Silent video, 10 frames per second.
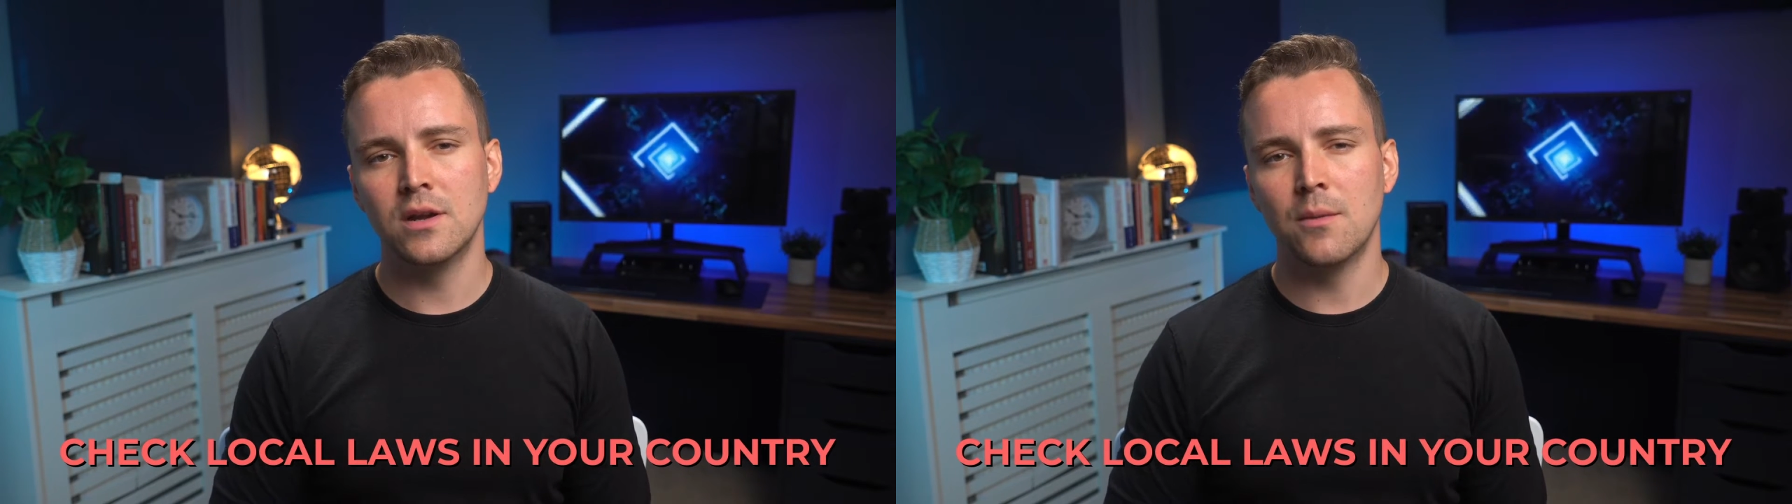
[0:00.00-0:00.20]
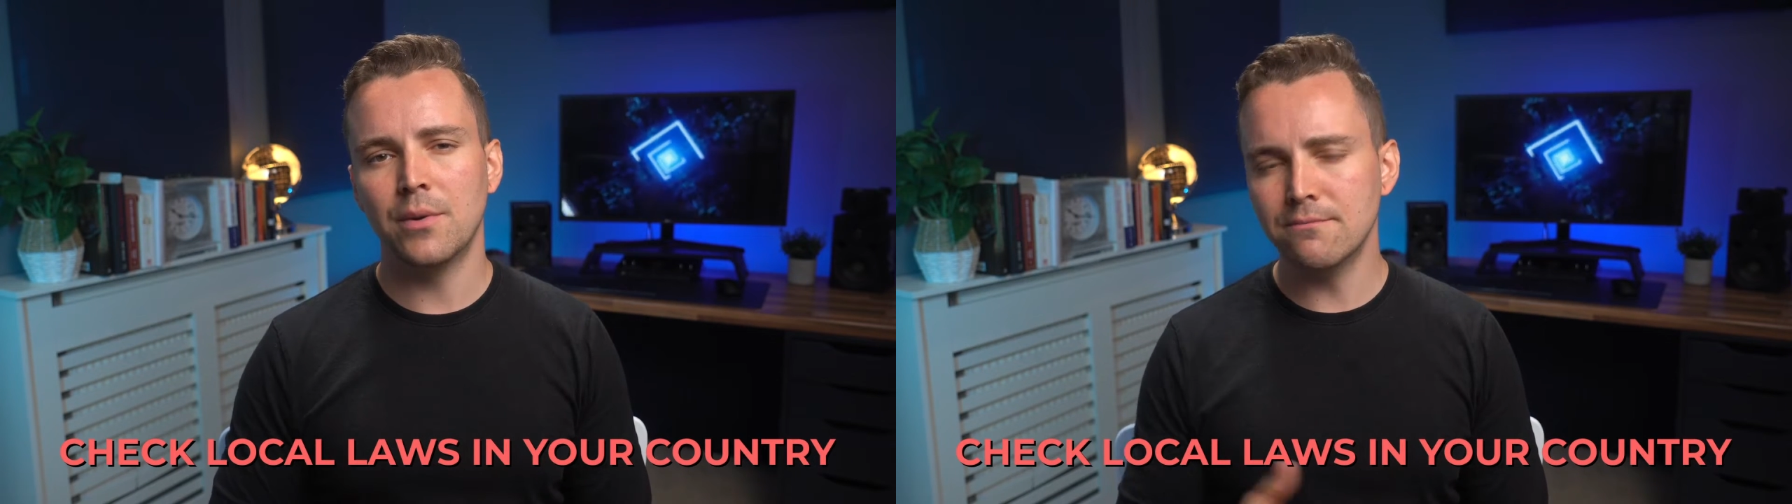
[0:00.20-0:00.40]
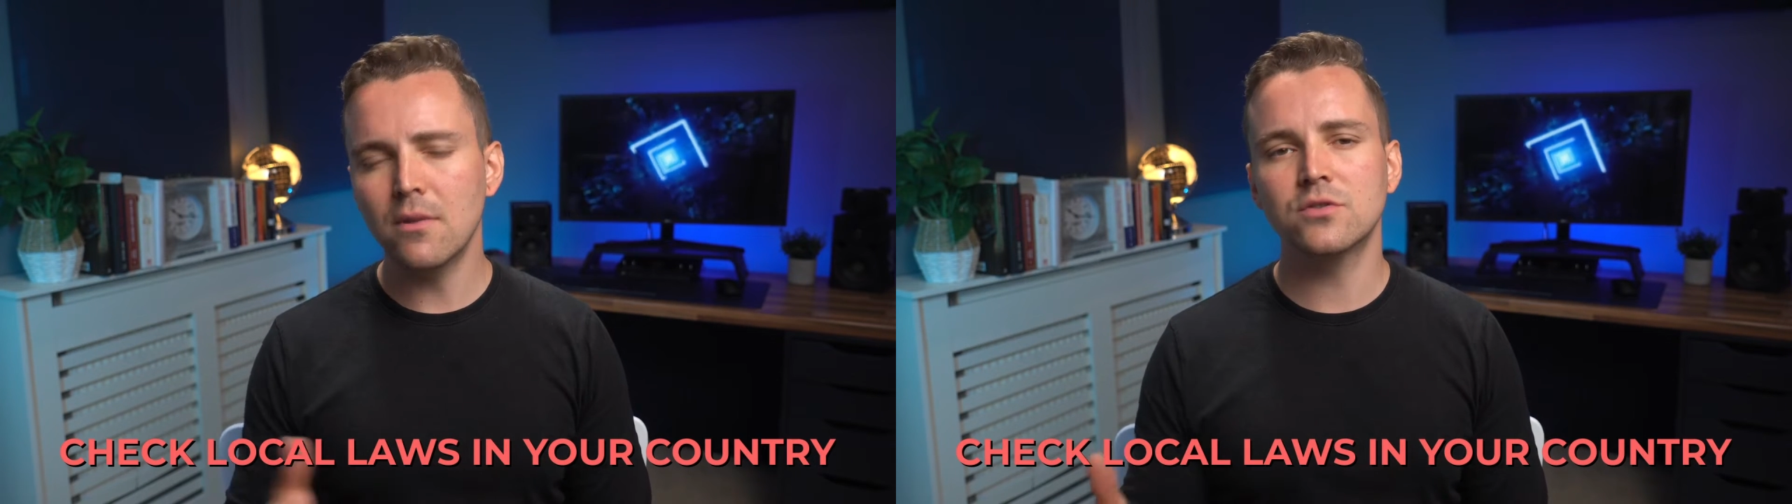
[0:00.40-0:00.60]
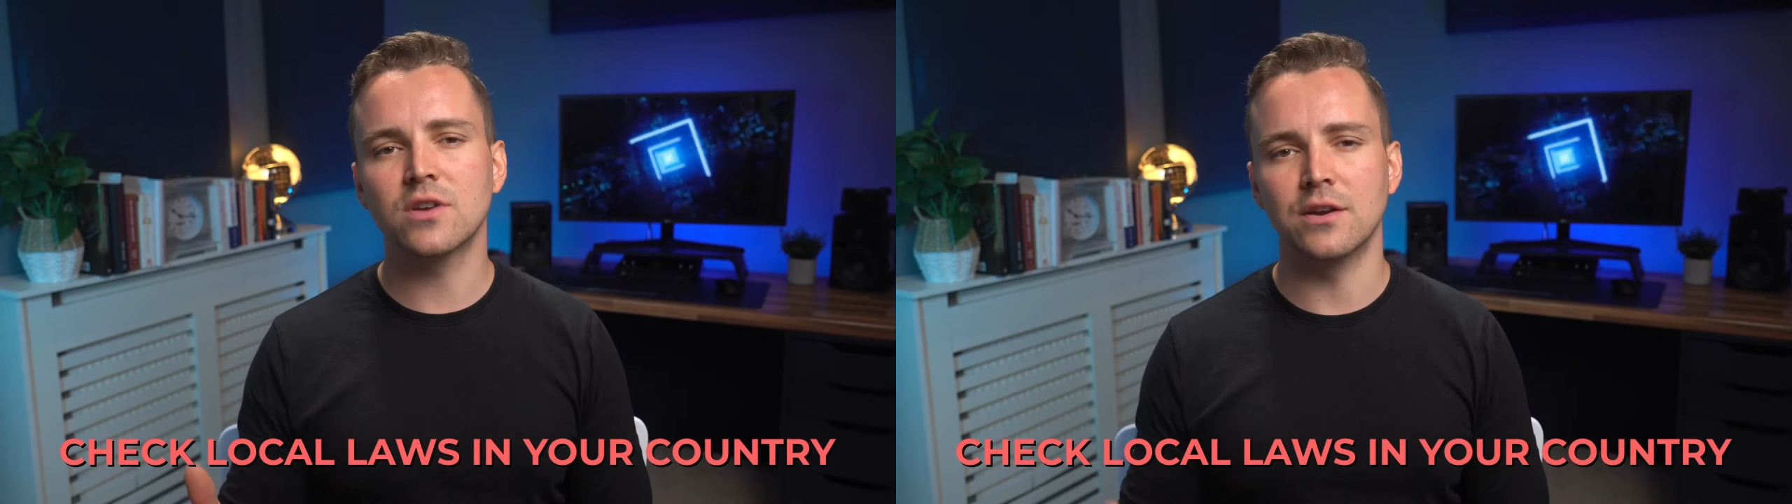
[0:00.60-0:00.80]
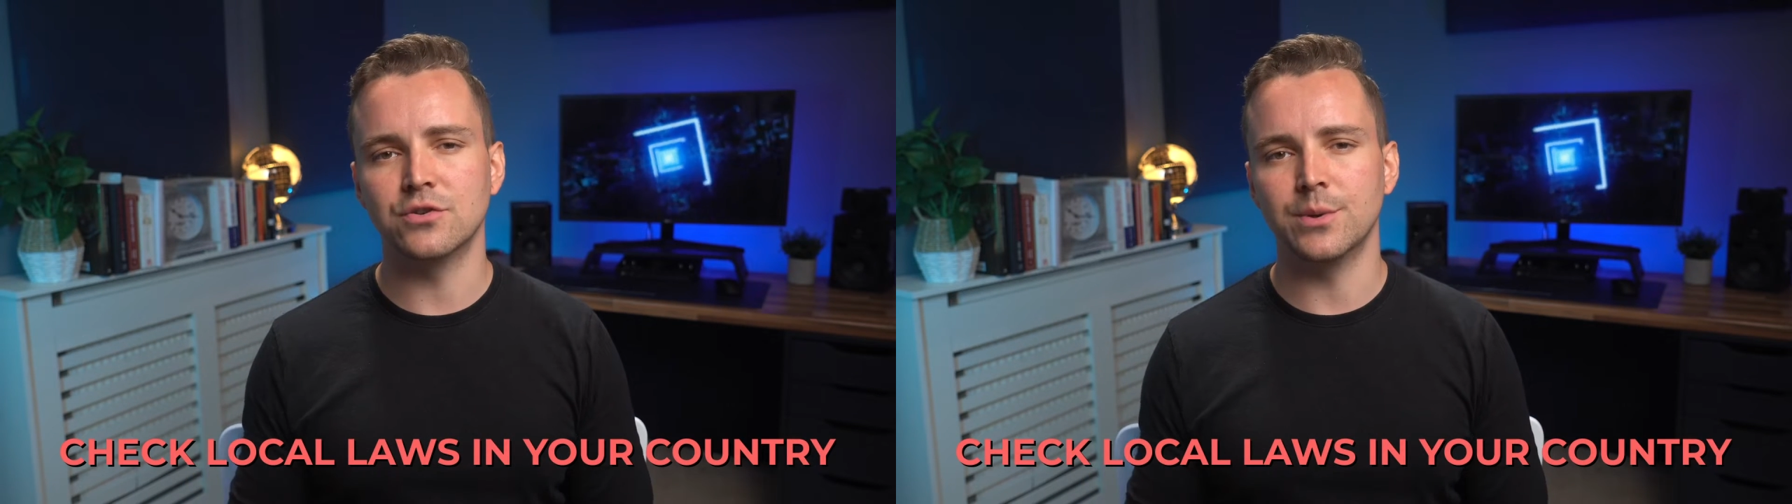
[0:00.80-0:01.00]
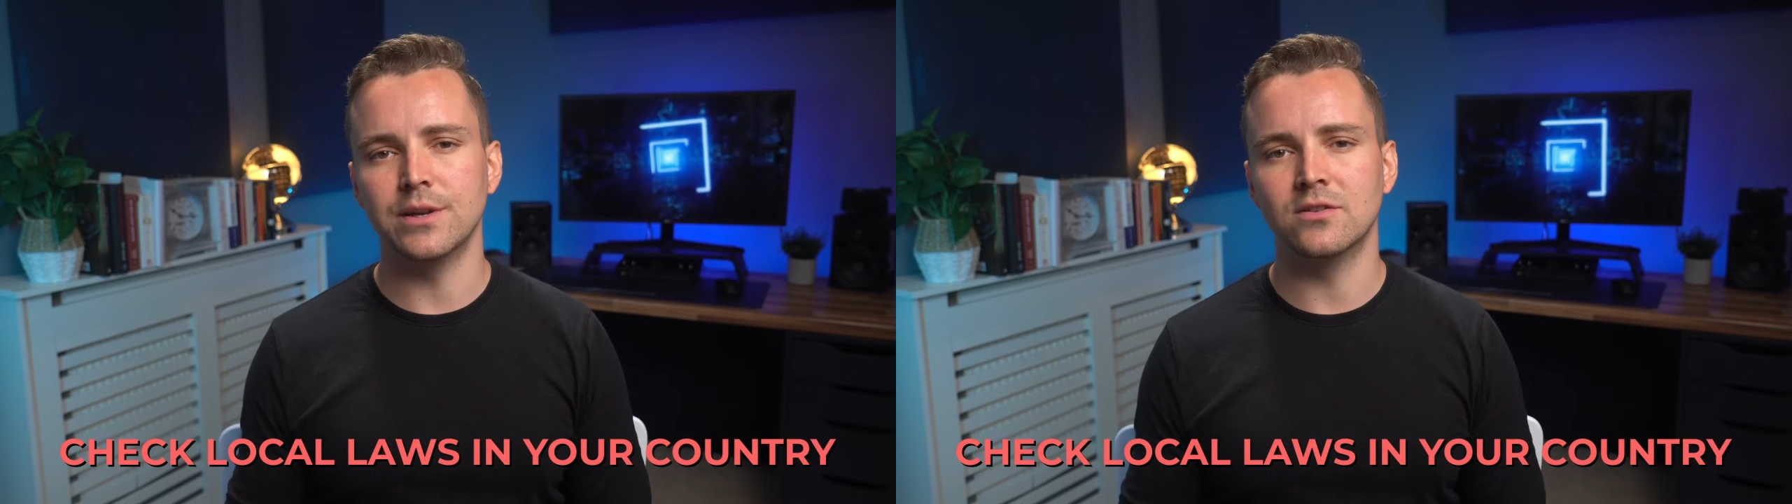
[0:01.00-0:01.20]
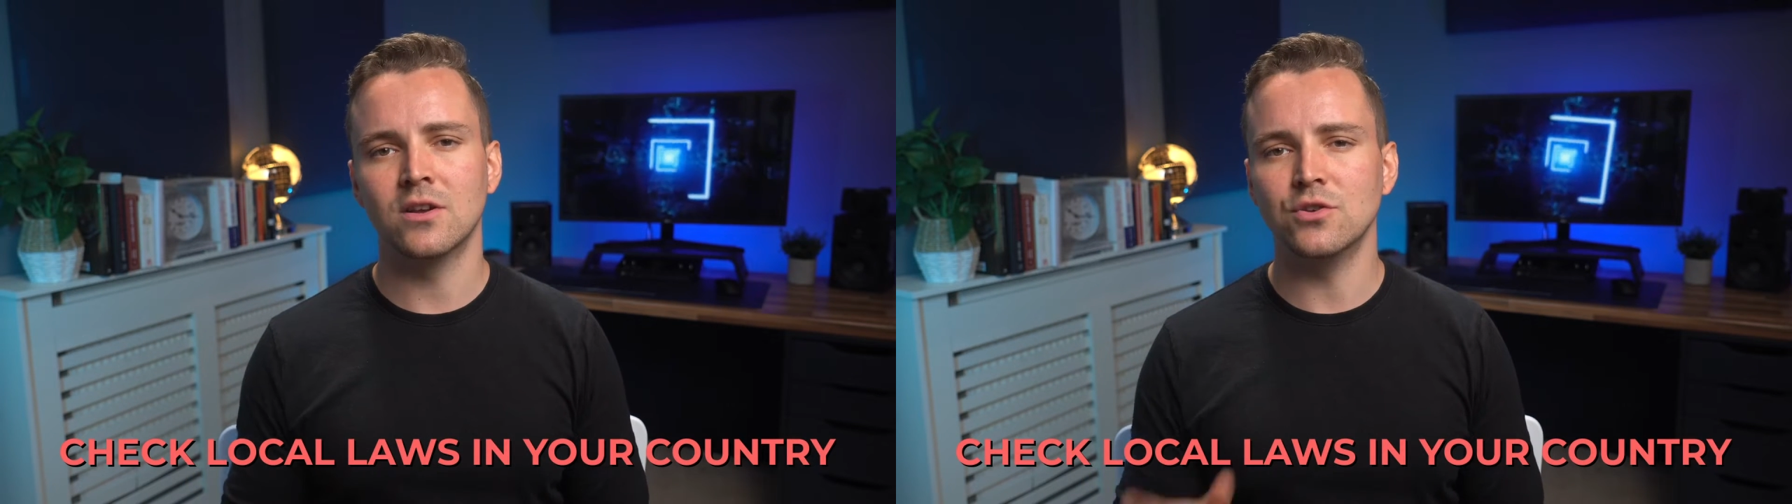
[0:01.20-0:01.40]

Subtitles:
But in most countries,